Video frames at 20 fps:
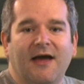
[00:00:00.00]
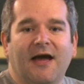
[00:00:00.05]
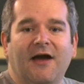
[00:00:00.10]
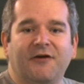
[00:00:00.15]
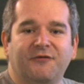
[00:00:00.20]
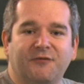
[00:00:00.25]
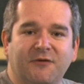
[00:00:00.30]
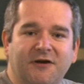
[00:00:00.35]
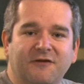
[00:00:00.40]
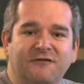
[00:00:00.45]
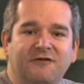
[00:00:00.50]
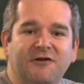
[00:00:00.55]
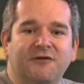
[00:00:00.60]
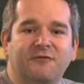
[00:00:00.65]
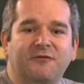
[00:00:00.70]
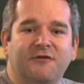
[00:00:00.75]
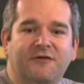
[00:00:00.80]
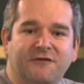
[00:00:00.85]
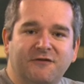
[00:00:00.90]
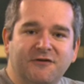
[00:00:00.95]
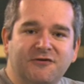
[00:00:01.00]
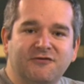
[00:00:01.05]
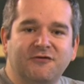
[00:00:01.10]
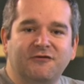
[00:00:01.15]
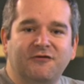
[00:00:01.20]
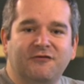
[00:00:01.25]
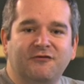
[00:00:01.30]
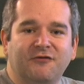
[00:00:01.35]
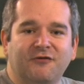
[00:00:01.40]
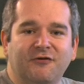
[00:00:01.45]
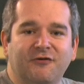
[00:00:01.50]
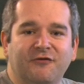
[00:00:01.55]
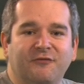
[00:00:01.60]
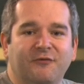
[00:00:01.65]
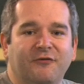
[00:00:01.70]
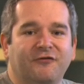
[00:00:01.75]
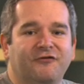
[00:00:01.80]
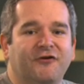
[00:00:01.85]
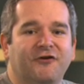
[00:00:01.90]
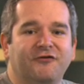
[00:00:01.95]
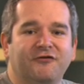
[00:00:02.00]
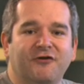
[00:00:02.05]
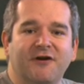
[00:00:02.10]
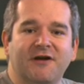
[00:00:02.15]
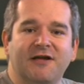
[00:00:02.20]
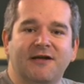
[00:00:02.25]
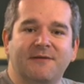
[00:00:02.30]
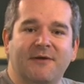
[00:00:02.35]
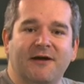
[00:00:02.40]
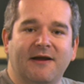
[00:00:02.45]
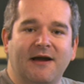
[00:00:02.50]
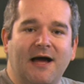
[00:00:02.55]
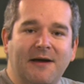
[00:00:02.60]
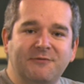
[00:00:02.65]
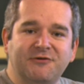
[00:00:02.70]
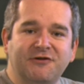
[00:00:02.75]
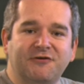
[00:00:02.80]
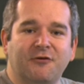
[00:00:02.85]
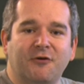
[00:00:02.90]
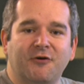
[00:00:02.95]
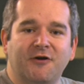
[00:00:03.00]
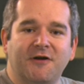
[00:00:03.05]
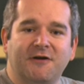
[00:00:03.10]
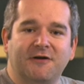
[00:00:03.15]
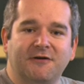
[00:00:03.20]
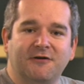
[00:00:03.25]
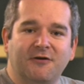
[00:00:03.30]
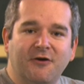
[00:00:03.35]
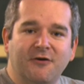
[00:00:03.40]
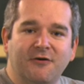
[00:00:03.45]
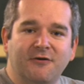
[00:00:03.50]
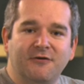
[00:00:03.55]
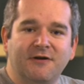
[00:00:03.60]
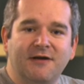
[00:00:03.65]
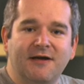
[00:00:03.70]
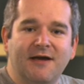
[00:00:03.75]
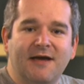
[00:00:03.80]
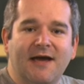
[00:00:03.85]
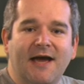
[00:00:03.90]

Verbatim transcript: As we continue with additional tutorials, we'll start talking about object-oriented code